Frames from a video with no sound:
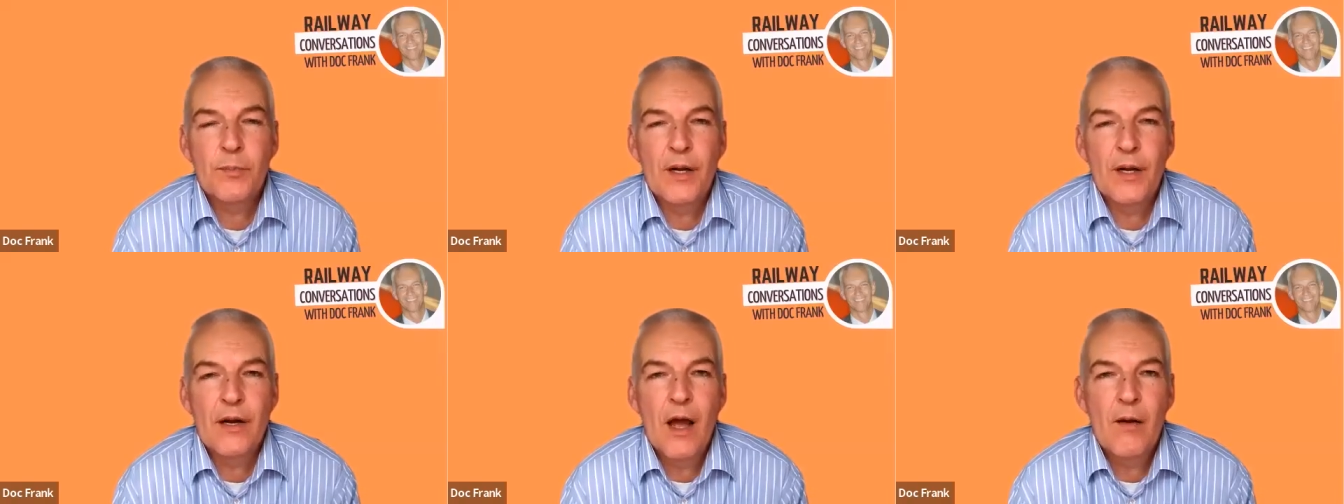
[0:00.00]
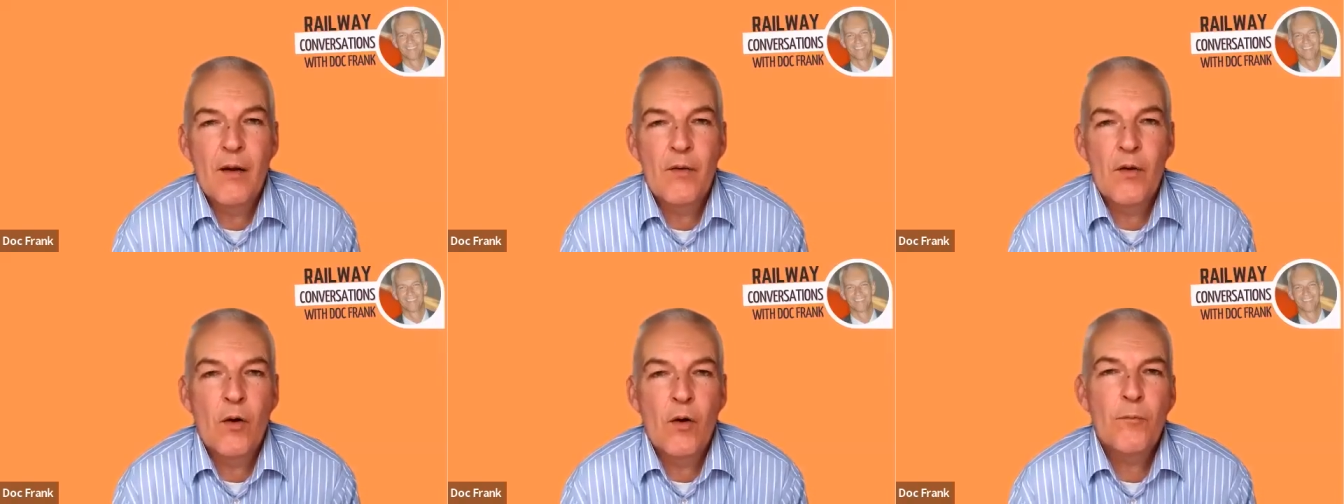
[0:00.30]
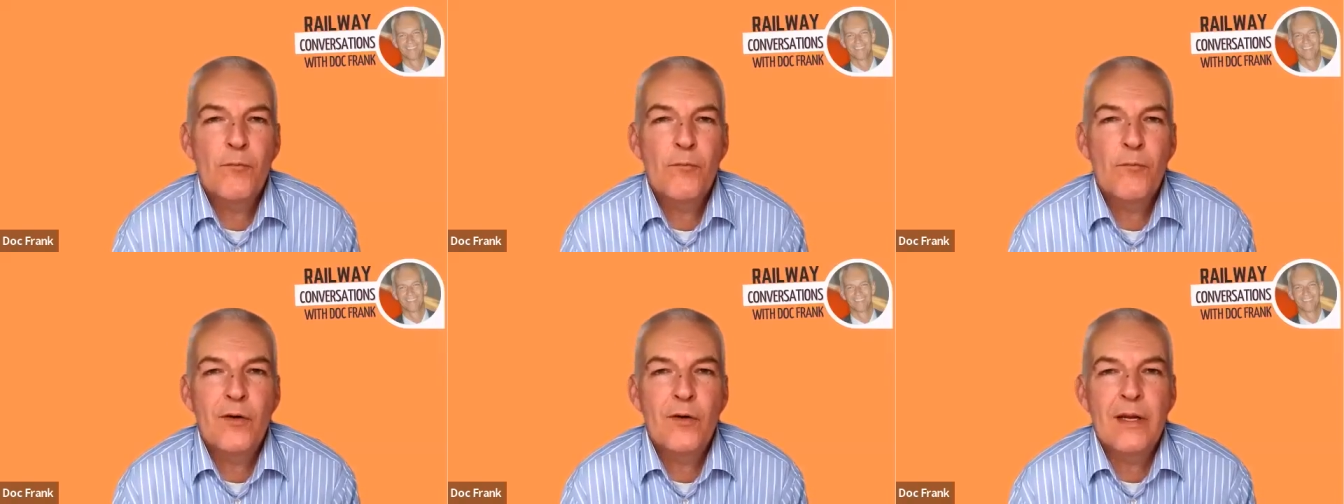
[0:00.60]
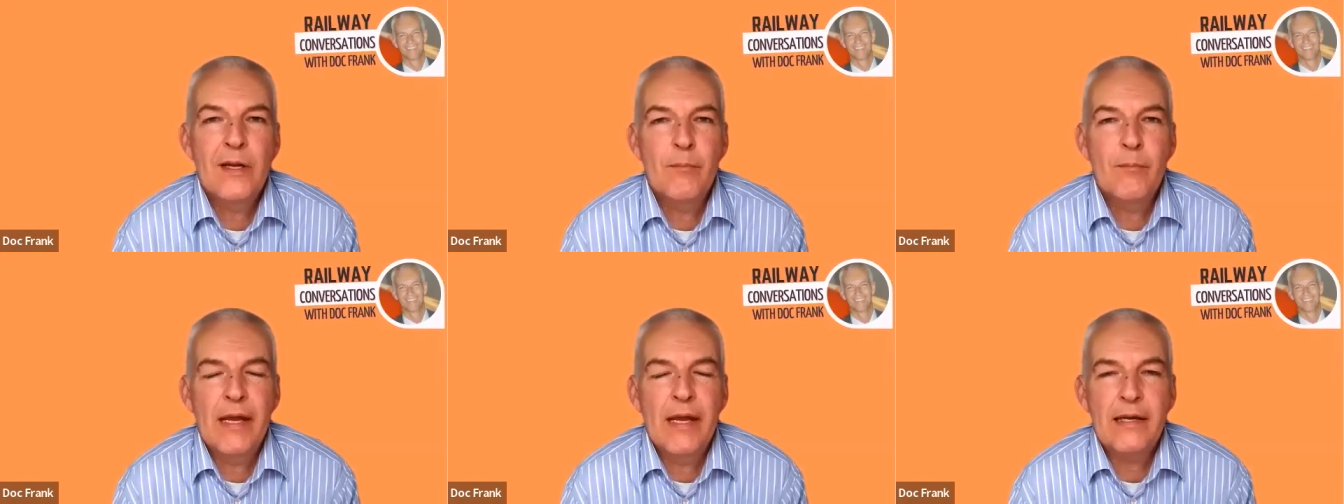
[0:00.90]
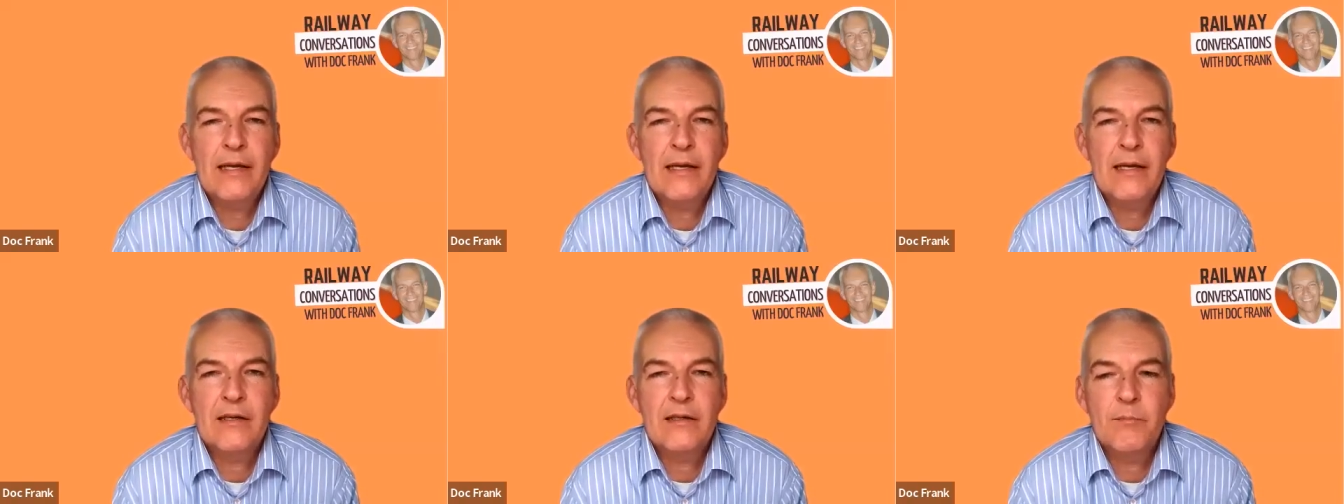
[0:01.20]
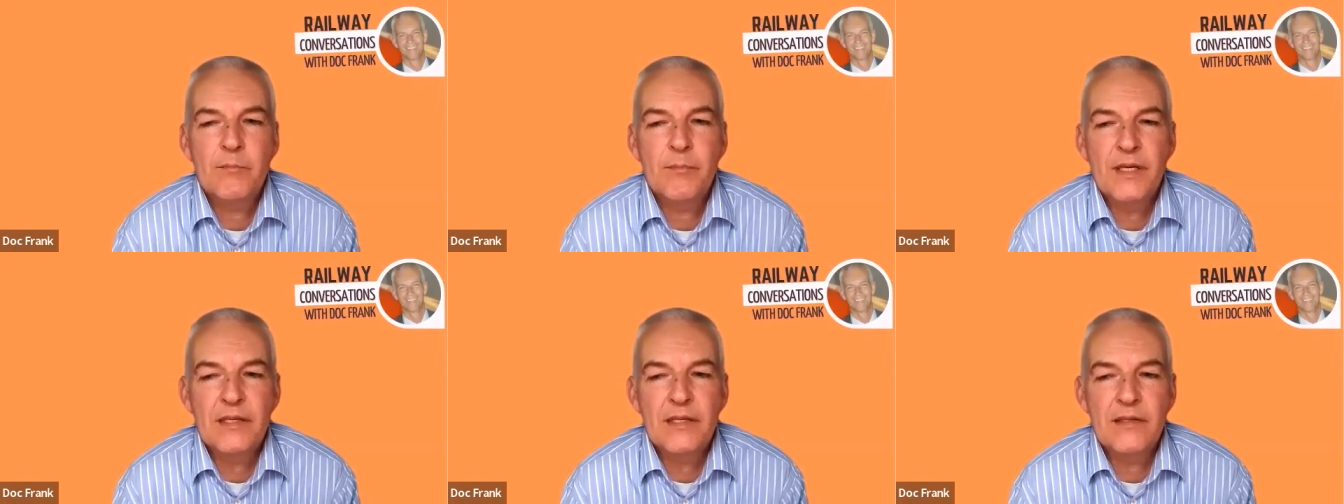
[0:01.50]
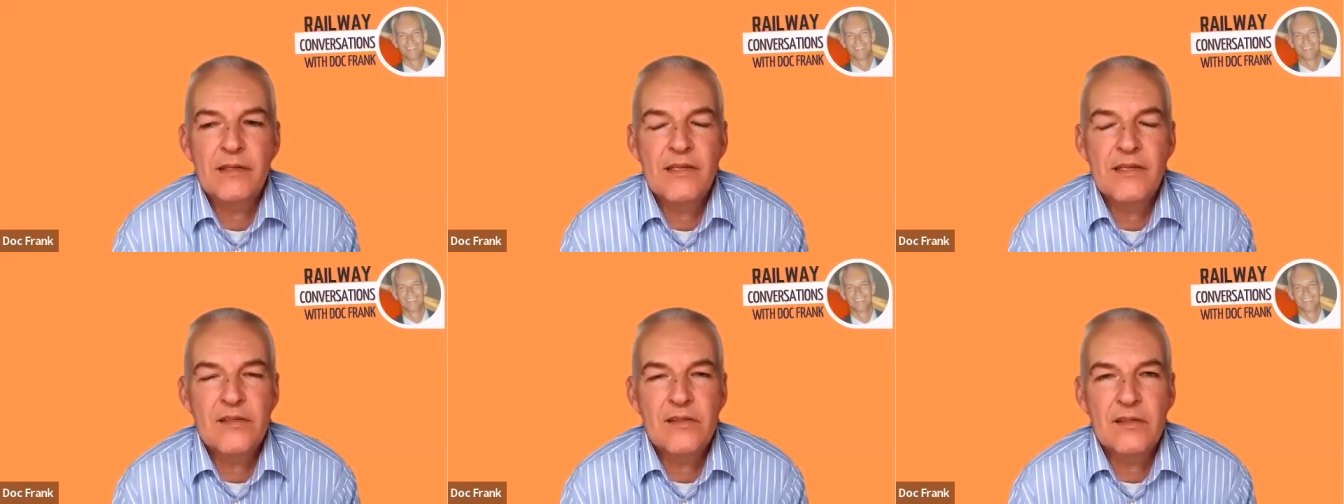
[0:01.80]
and hopefully making it a bit
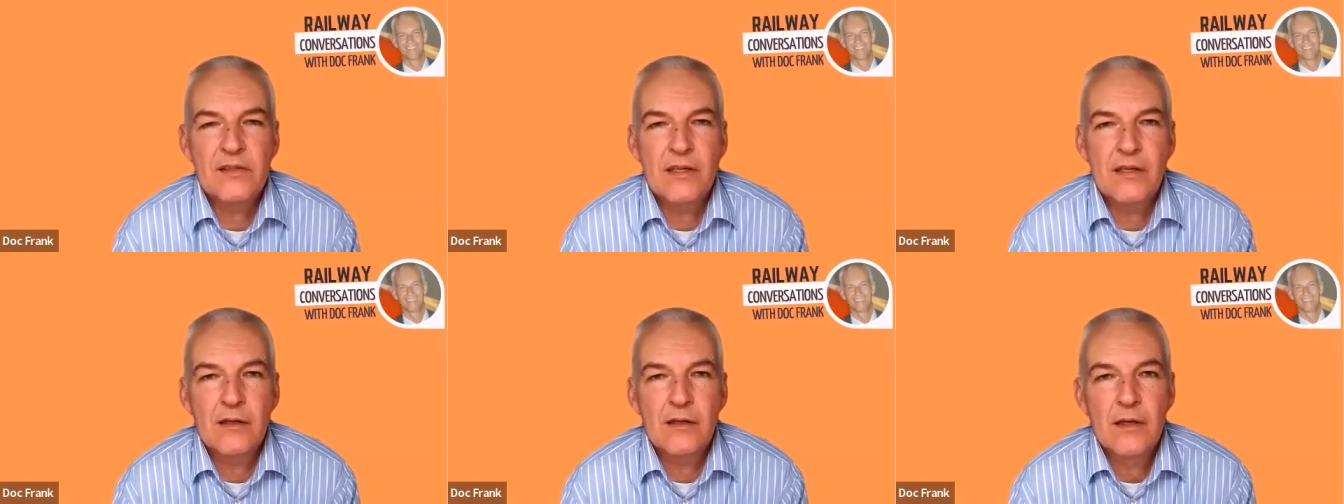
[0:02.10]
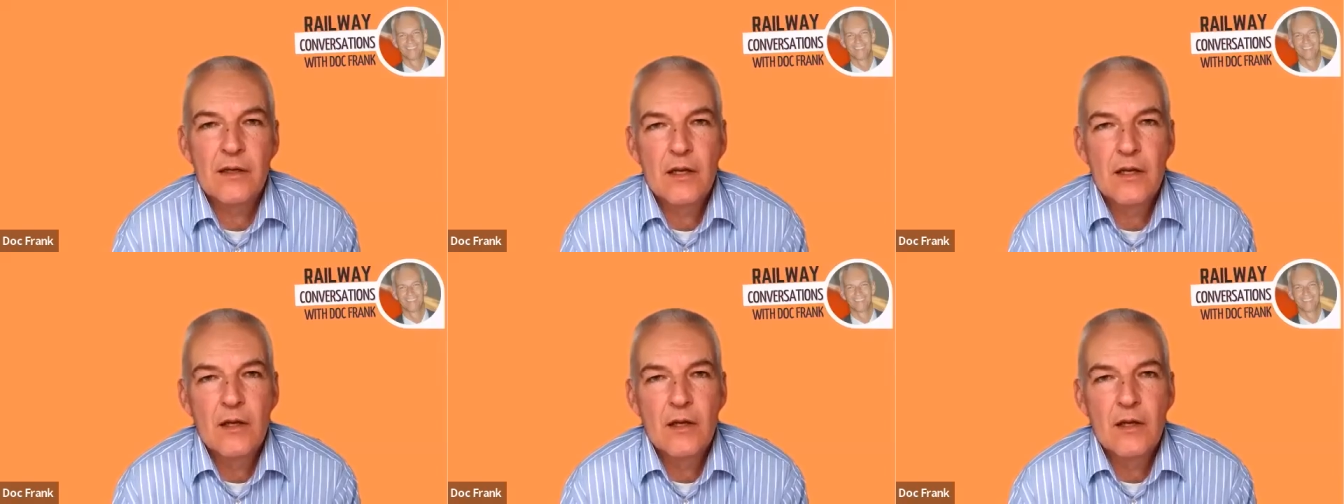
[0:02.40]
easier